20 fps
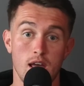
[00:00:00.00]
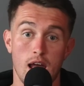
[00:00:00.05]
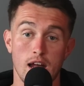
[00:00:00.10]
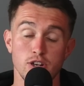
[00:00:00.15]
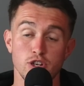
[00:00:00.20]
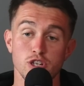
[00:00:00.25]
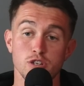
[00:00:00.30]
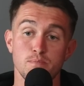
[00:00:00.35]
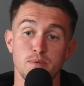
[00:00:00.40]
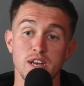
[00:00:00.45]
-hmm.
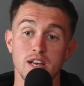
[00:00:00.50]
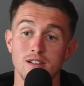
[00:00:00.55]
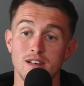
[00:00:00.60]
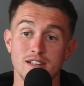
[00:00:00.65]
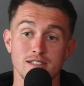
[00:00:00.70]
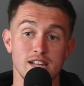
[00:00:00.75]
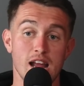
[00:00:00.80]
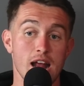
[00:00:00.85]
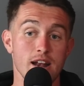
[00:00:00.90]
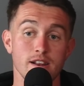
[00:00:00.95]
And just being
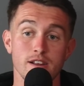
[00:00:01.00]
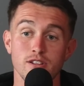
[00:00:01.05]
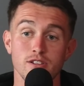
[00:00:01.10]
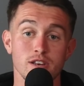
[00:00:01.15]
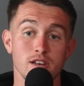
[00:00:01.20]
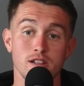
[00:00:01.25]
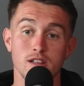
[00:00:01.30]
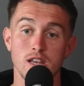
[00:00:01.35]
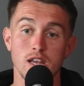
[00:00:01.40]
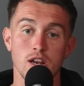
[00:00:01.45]
like
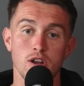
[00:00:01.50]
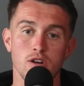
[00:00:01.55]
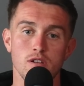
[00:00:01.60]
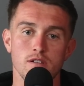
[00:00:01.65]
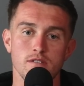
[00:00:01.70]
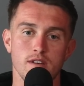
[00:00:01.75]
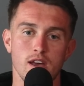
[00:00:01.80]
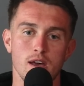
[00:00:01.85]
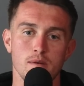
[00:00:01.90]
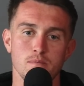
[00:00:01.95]
technically clean
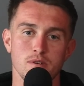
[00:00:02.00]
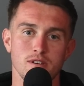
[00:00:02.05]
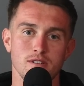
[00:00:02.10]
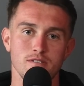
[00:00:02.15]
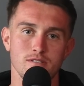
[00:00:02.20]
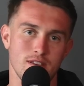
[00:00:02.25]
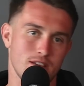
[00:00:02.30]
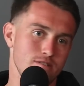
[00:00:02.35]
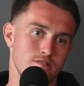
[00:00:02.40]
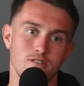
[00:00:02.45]
all the time
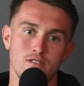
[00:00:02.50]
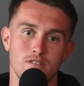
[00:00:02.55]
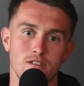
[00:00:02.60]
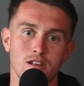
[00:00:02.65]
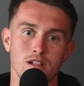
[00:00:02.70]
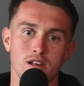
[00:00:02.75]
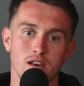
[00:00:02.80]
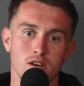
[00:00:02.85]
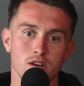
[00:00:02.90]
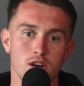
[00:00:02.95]
because as you
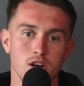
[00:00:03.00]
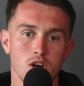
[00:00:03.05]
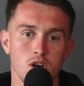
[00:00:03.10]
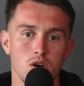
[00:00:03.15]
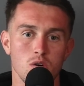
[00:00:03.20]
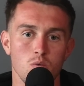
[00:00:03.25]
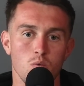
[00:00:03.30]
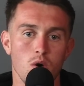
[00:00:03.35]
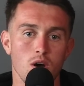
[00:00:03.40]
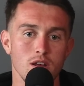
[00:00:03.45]
see, like
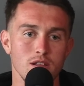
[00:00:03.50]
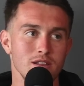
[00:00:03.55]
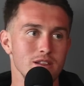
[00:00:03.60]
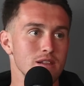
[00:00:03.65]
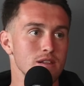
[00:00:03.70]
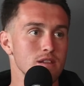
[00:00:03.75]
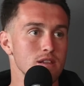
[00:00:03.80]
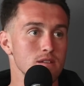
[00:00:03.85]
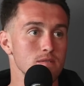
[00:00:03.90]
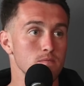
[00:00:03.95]

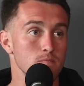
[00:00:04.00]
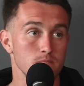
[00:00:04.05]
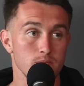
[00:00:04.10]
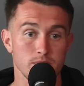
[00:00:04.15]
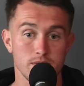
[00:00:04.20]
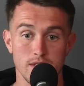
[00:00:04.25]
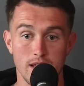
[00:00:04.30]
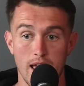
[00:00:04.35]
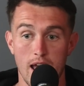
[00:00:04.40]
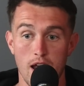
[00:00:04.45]
one
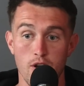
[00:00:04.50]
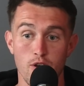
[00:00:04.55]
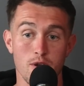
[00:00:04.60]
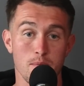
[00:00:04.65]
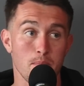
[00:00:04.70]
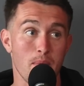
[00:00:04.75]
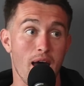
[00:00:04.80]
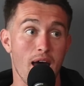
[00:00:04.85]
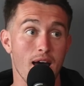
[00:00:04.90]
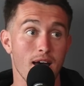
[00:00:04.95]

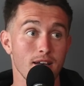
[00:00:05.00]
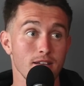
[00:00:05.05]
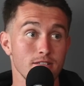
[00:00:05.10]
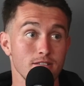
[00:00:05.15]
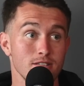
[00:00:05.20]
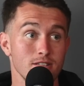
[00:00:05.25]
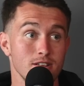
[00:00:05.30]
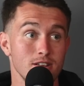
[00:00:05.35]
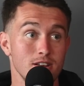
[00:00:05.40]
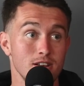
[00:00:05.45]
errant
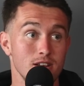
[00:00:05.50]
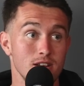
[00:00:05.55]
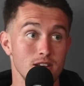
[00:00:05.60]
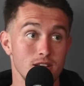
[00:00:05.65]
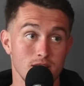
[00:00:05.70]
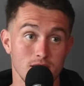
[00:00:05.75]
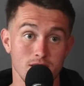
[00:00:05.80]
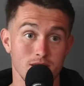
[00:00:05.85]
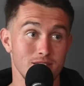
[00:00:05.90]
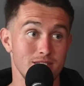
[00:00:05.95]
pass
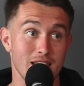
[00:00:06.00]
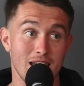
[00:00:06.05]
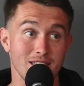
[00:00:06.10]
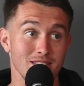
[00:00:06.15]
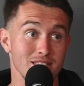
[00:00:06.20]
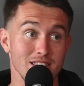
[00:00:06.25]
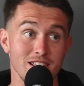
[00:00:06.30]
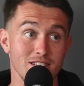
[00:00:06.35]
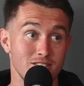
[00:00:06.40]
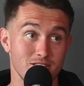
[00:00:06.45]

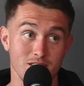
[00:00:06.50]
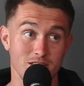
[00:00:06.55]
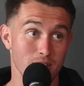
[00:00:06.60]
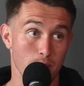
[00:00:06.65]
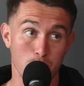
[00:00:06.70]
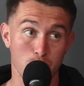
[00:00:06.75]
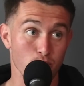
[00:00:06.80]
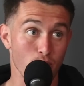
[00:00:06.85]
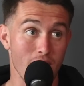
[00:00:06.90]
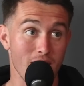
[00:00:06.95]
then leads to
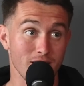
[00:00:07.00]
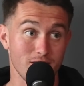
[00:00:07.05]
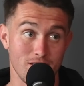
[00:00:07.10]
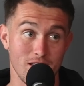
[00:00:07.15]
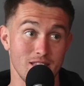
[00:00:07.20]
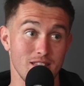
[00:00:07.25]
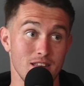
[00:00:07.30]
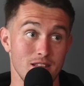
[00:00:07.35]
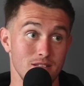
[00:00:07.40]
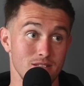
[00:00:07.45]
the
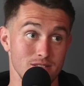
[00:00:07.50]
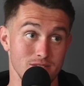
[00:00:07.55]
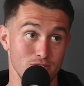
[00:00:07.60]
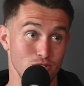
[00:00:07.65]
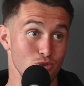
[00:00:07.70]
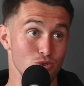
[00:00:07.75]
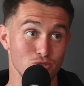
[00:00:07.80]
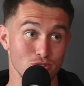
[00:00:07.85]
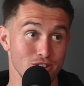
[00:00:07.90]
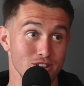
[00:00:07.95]
press and then
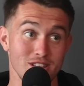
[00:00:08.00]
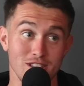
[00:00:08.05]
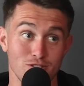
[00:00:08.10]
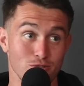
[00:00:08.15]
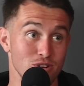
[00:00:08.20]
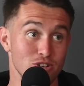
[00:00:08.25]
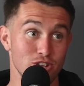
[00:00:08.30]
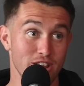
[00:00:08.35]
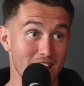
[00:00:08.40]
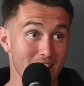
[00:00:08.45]
usually leads
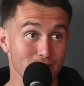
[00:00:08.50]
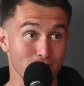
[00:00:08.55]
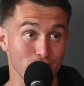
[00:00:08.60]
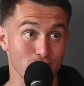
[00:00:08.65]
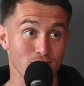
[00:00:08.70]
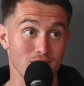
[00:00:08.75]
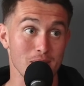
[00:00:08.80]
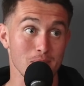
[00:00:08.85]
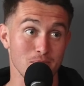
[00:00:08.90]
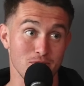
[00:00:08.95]
to a chance
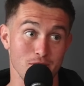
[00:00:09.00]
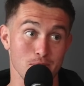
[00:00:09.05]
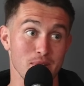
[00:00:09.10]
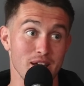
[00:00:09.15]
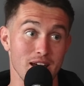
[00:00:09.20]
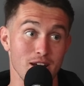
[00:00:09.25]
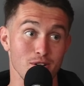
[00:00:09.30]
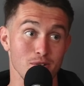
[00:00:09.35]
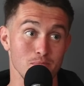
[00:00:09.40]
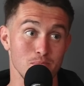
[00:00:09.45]
for them
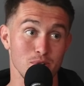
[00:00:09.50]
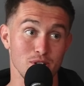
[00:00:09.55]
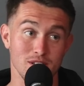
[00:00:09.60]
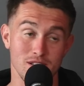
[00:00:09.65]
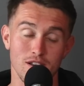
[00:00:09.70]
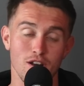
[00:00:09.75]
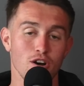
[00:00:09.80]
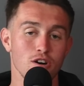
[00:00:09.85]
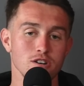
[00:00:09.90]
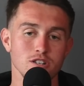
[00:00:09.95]
somehow. But
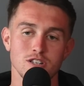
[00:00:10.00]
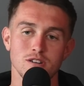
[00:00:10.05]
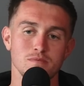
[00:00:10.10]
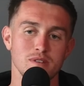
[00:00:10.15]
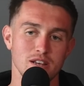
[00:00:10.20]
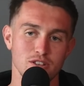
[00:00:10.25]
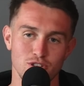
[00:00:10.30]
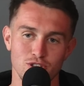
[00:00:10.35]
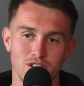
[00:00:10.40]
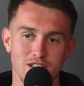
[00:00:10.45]
mm. in mm-hmm. college,
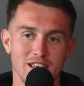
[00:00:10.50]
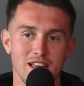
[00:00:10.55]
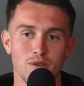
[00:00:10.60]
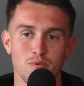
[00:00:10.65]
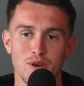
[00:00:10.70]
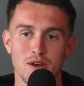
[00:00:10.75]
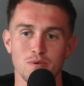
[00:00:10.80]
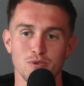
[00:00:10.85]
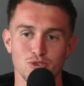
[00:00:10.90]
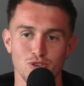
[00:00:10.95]
sometimes you can get
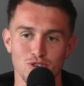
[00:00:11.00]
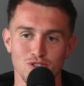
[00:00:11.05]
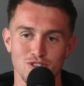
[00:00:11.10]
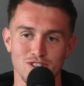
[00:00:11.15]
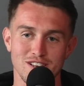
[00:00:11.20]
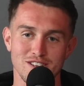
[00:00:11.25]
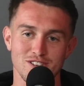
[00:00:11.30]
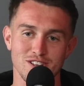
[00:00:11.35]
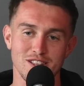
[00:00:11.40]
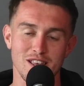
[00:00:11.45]
away with certain
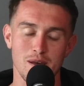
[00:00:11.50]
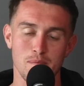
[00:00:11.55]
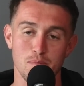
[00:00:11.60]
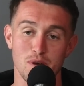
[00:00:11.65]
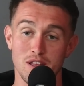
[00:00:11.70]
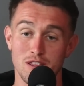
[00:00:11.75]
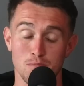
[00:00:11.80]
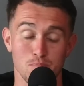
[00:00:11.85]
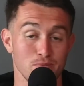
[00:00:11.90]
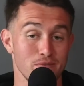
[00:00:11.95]
things like that.
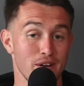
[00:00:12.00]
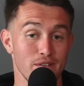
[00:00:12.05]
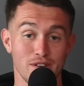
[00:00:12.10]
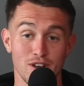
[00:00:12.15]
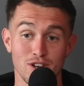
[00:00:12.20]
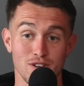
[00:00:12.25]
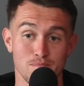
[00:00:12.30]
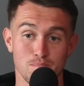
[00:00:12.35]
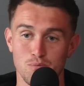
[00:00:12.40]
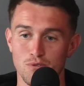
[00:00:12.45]
But at the prof
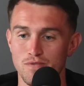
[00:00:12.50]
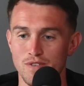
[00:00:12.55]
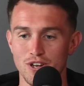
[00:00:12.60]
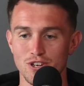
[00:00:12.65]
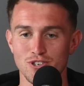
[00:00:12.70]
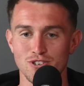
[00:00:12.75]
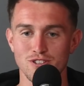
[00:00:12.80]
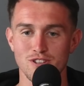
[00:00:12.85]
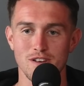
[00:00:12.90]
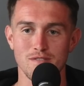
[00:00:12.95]

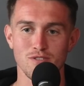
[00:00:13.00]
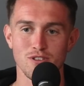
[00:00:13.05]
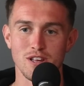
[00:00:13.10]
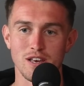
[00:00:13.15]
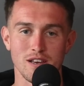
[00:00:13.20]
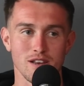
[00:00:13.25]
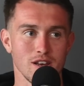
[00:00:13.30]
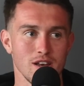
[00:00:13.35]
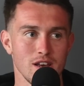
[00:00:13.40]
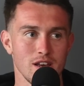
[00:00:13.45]
professional level,
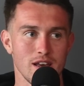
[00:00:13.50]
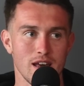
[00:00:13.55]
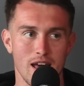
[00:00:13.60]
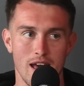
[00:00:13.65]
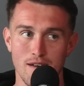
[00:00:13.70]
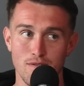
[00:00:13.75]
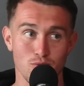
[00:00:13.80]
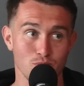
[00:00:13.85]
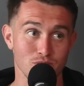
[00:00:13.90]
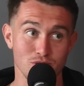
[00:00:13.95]
like
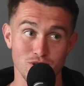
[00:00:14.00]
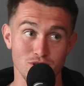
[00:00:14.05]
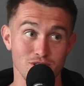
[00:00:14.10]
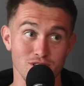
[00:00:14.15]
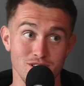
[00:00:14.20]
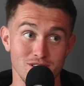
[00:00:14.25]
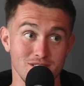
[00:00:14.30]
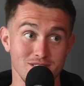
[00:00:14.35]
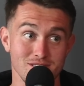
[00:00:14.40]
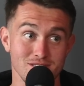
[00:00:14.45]
everyone's
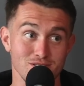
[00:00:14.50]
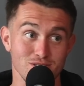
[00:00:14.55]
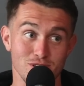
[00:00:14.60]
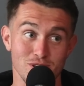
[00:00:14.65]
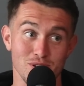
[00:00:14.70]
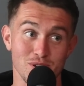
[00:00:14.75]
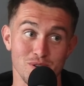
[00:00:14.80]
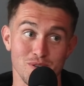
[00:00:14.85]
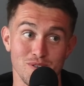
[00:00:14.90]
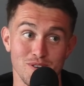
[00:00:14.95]
good.
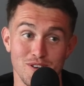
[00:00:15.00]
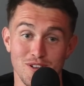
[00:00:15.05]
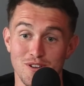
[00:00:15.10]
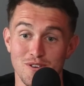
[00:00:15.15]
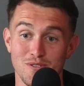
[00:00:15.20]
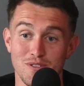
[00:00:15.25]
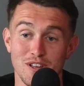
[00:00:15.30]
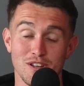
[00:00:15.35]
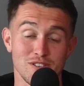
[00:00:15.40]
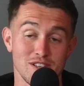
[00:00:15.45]
So, yeah. you
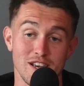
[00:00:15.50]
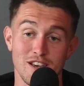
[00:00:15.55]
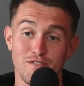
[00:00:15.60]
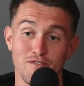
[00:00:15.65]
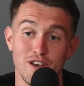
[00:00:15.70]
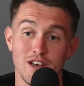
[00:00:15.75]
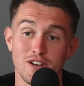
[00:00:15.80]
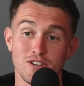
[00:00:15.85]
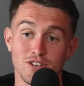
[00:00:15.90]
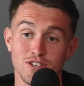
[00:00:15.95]
know, they'll take
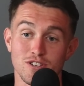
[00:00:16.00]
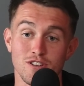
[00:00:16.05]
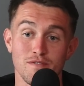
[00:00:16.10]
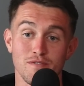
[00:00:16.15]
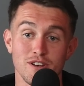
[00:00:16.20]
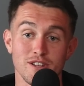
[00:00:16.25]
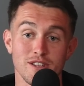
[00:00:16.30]
advantage of stuff